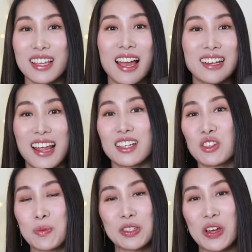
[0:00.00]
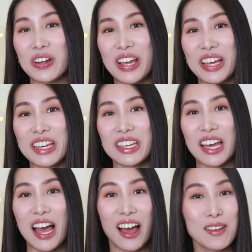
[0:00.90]
I like Supersonic.
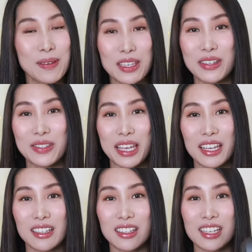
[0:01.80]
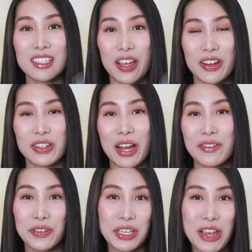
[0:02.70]
I've been using this hair
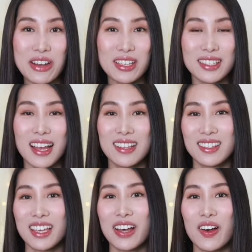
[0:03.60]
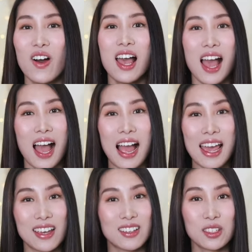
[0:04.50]
dryer for years until
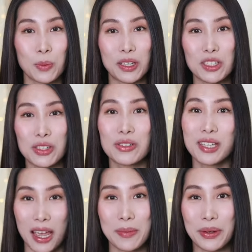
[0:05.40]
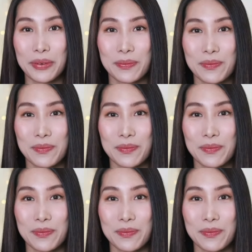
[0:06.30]
I switched to TYMO.